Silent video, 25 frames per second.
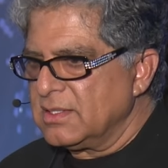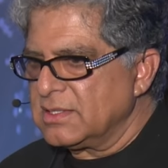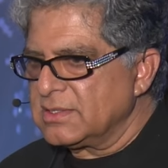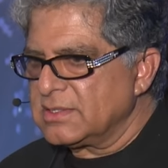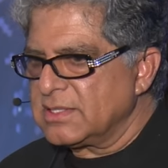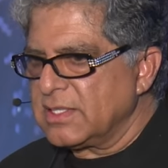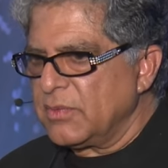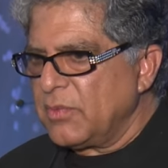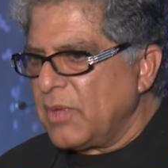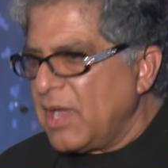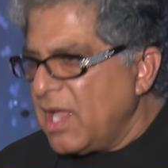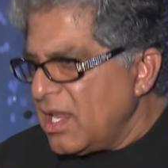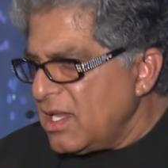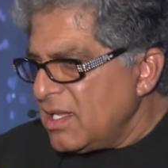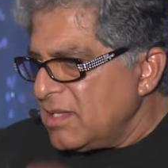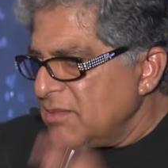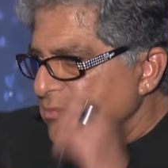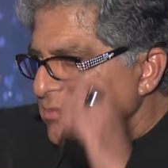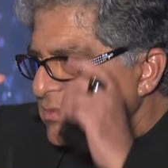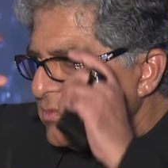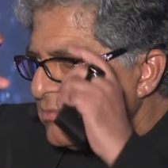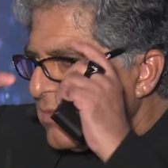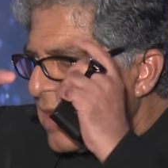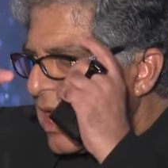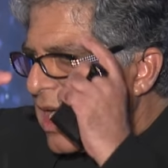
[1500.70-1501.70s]
say,
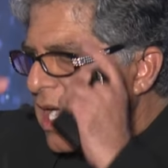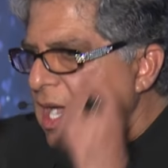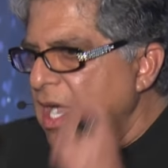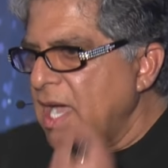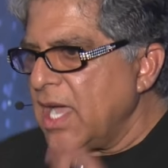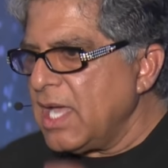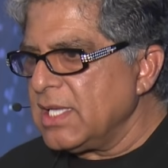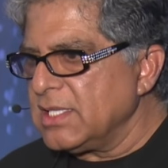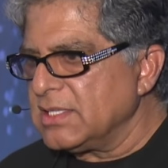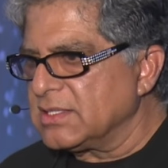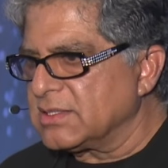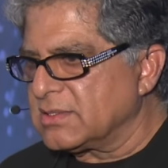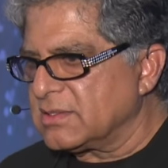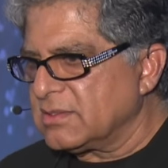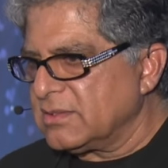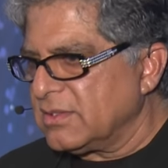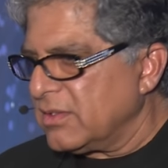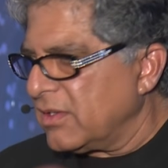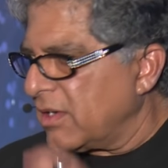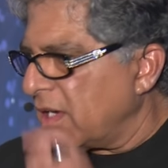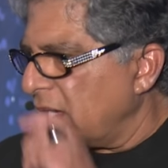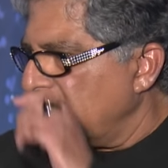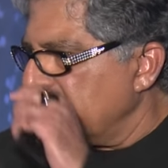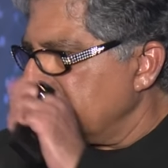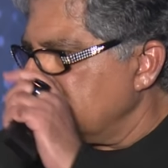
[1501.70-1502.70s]
well, my eyes,
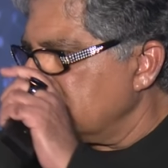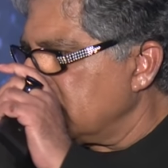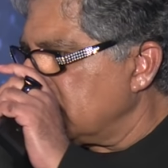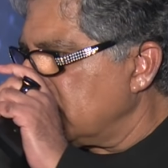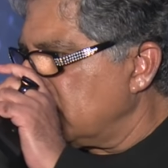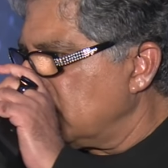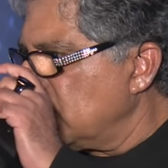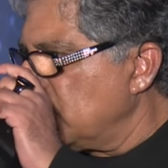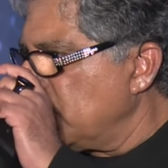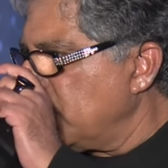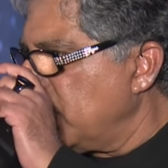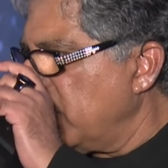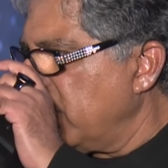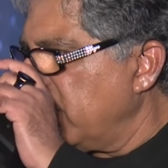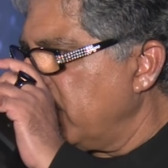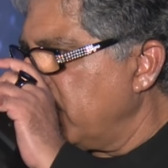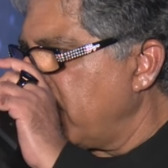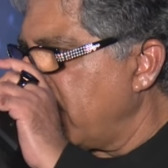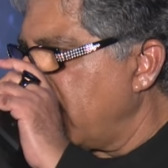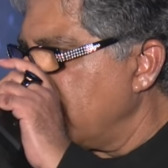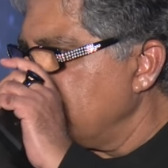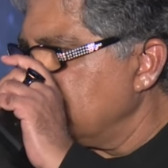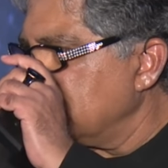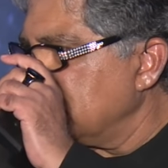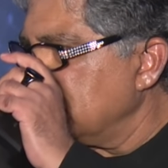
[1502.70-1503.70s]
your eyes are
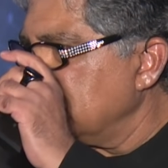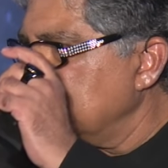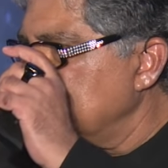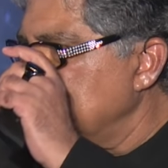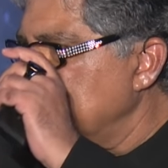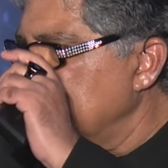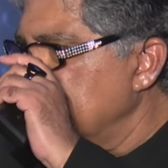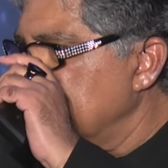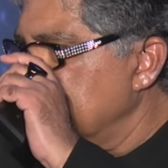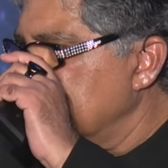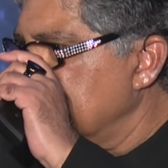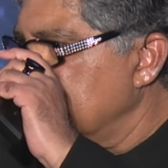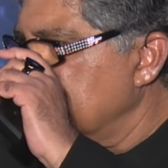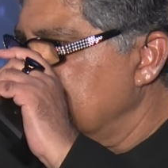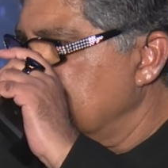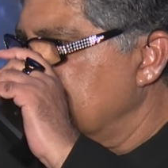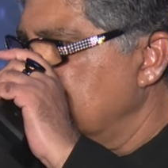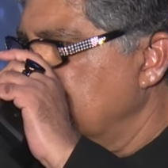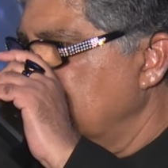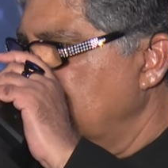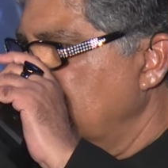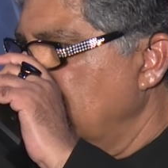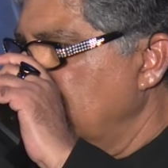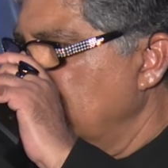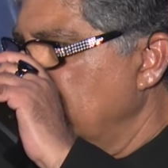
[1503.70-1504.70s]
2.5 centimeters
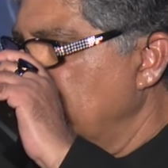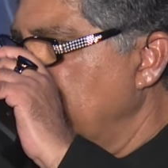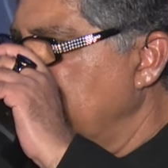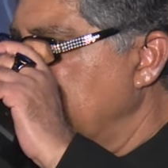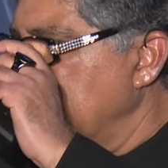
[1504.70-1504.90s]
by